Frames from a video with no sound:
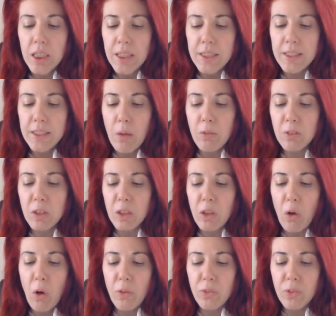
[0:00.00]
some of the
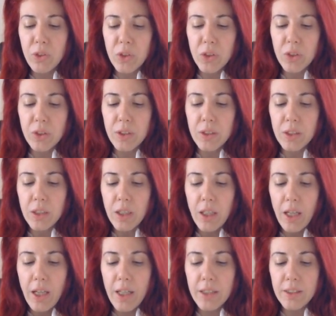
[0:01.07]
coefficients
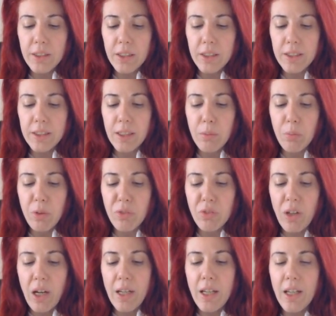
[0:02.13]
and
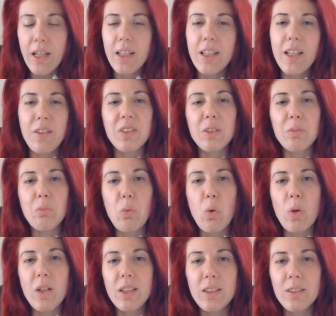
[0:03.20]
simplify even
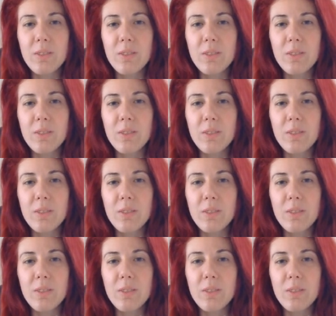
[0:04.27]
more.